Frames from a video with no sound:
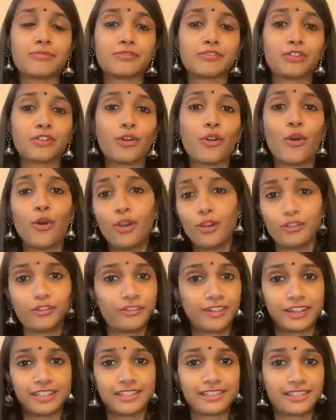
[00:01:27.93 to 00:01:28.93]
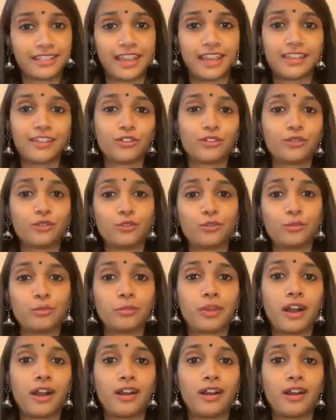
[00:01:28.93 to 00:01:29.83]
for all of us at home,